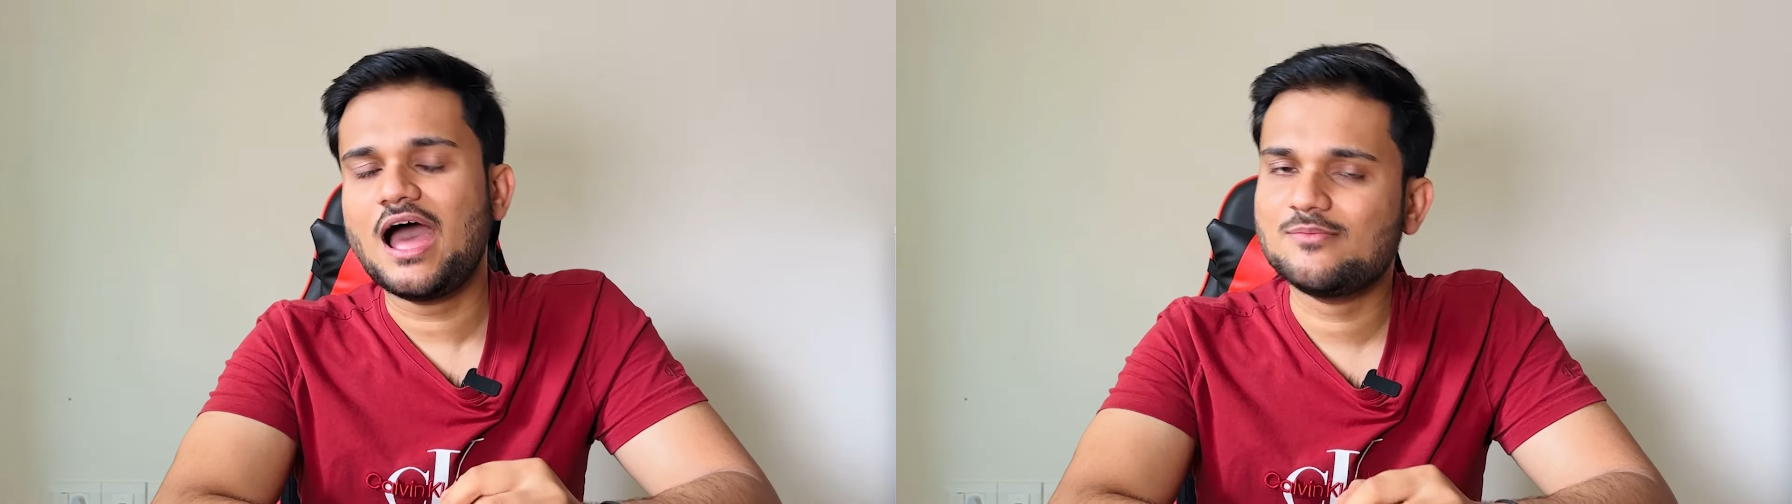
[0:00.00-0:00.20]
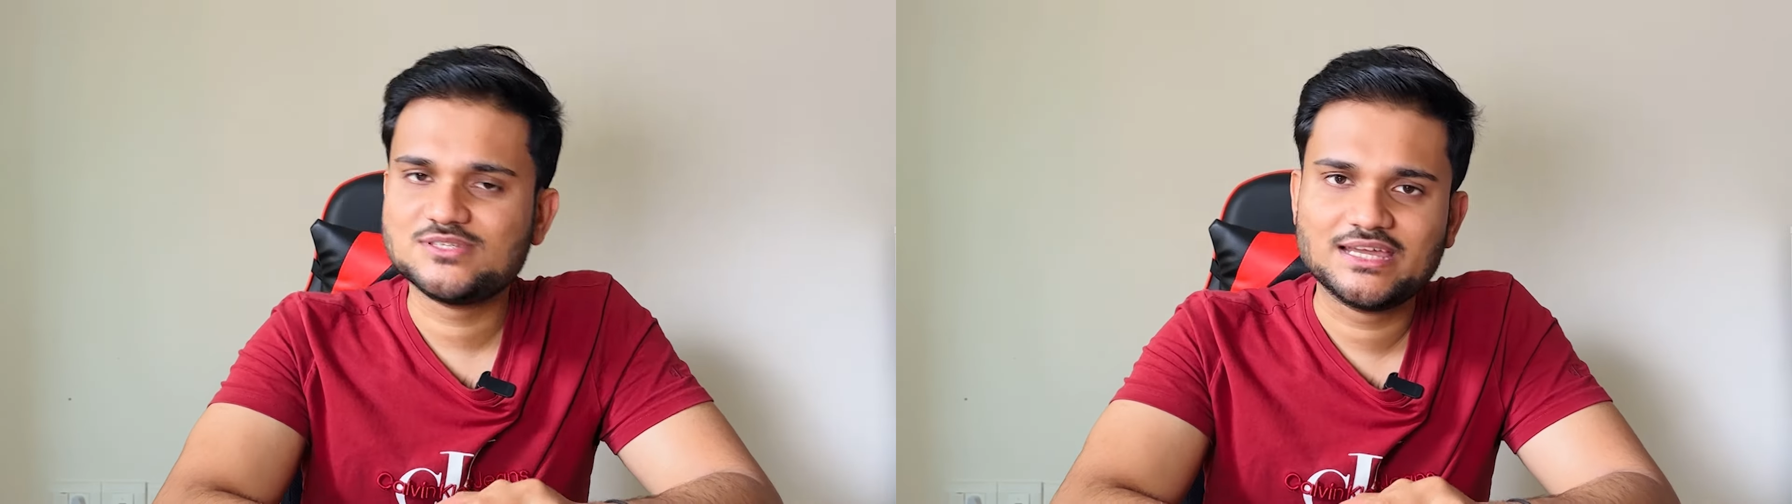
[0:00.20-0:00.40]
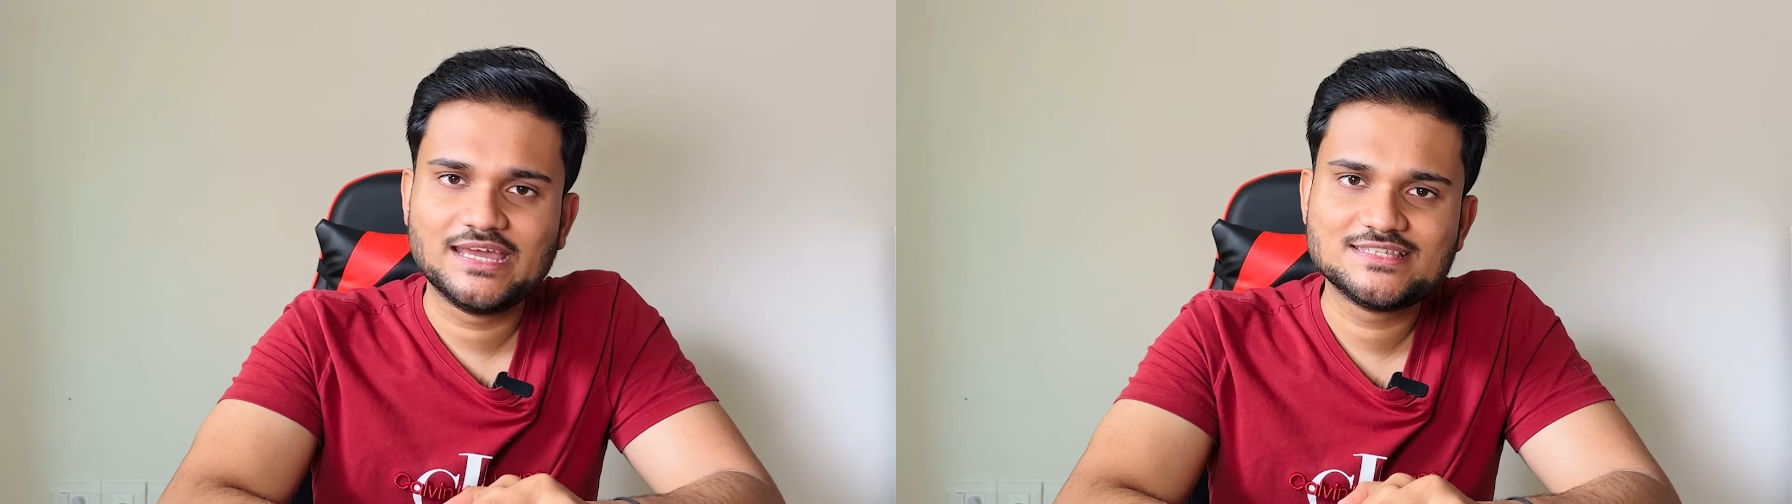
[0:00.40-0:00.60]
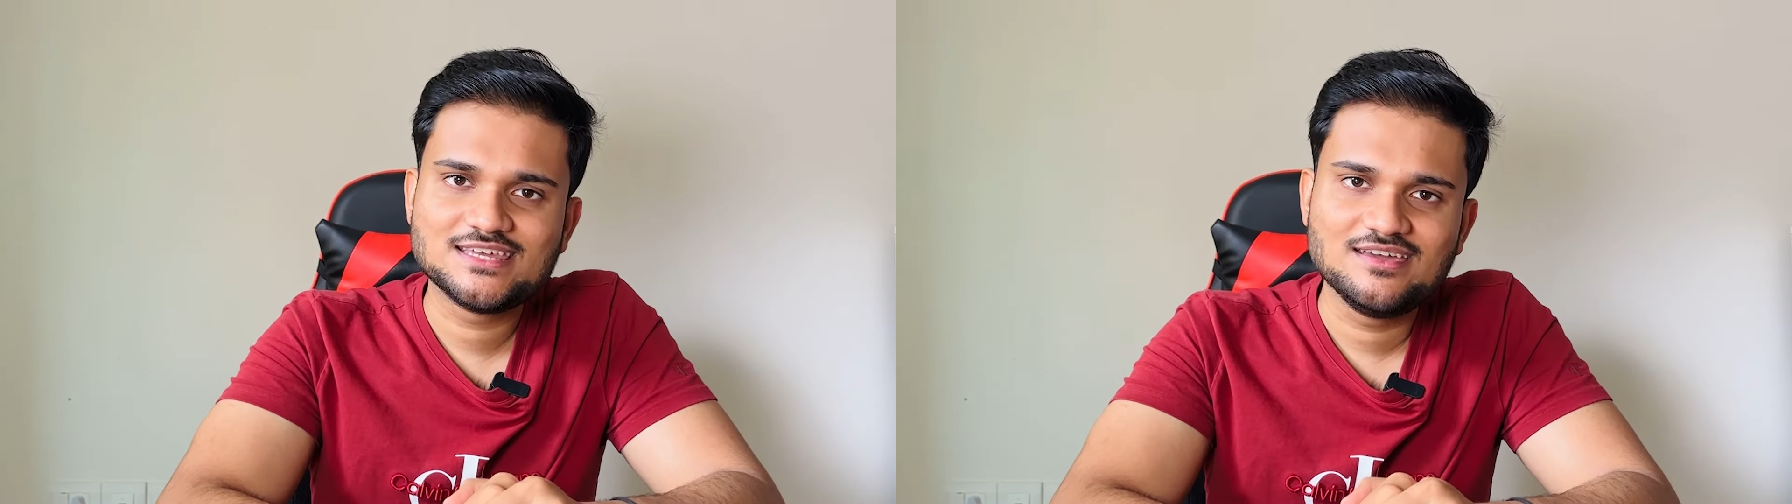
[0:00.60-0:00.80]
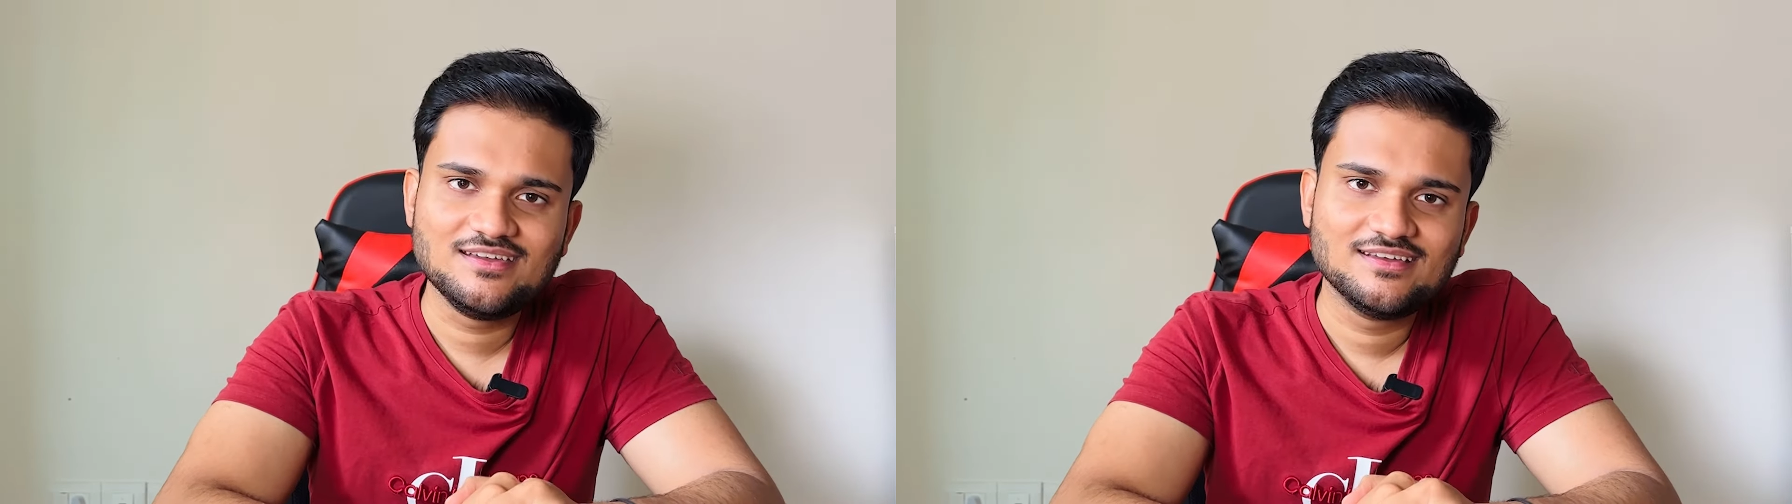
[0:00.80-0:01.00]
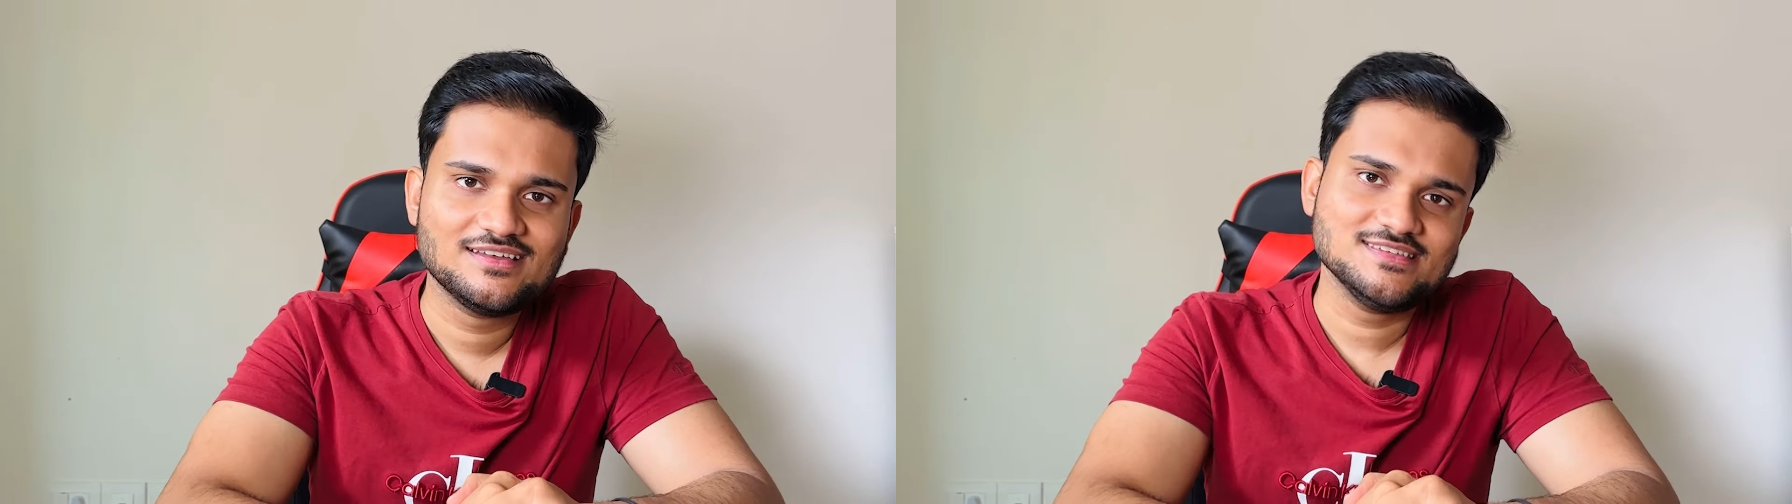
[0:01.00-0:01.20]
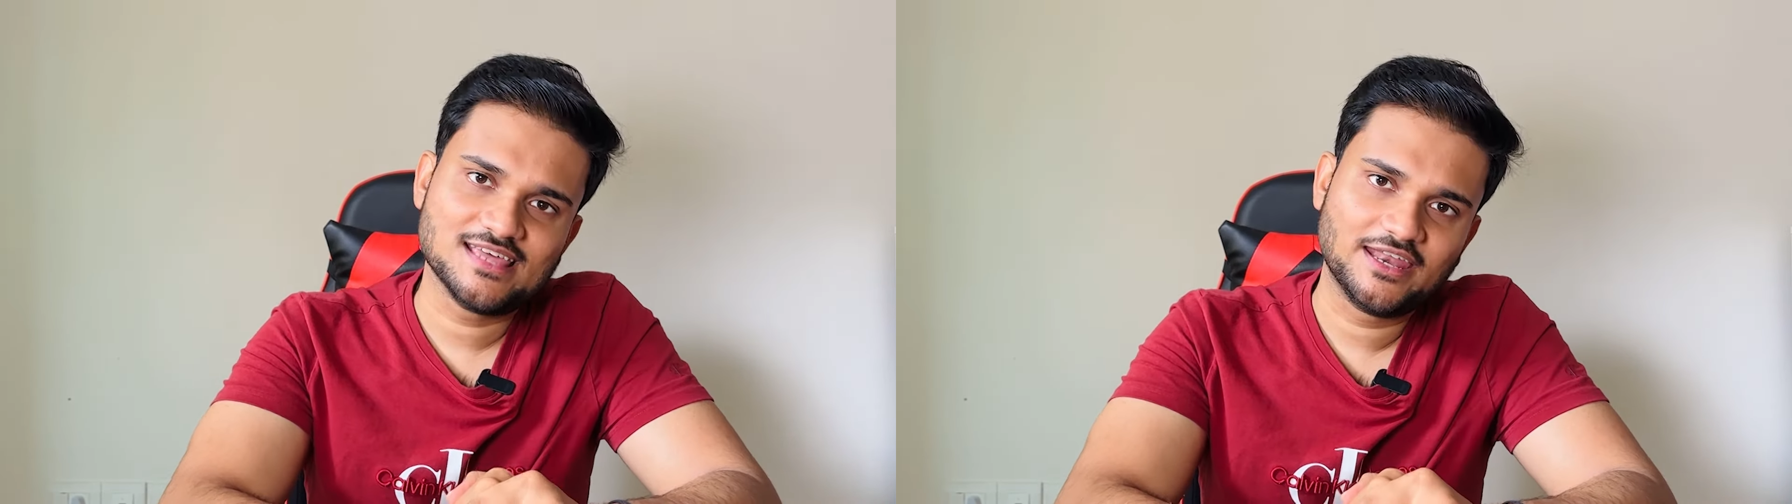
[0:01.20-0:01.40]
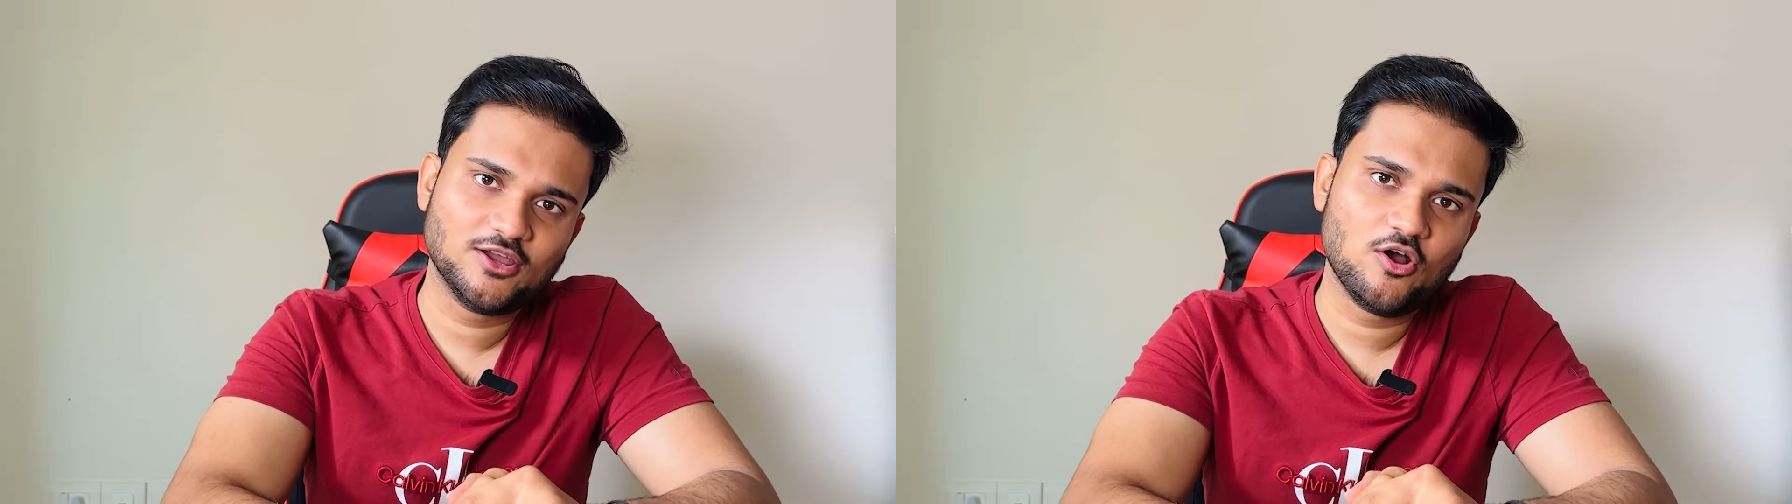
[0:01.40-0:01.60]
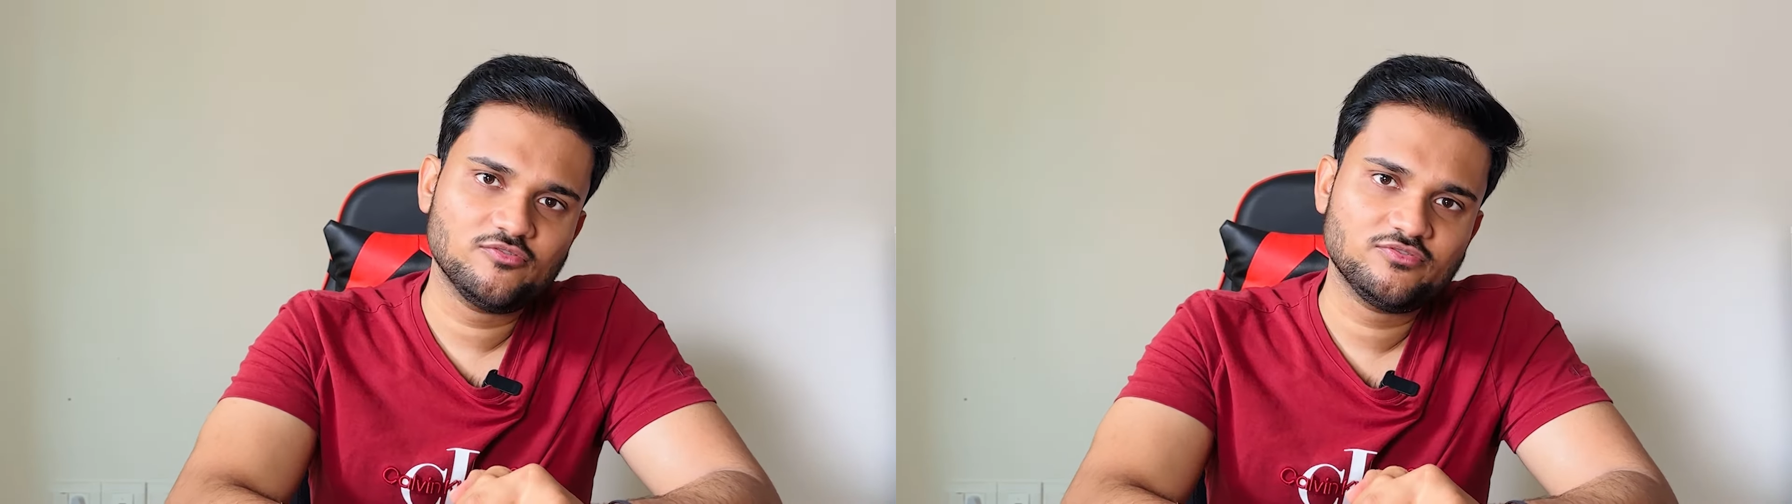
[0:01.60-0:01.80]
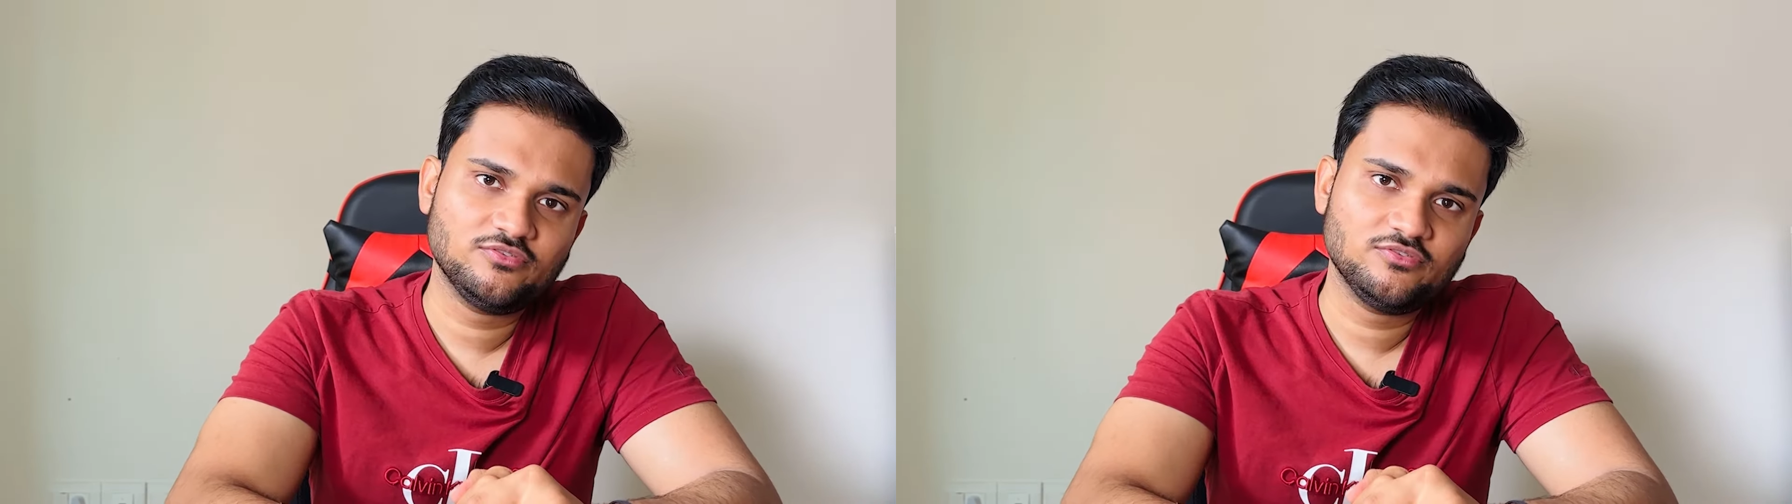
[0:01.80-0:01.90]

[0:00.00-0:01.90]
I'm Sanket Singh, signing off.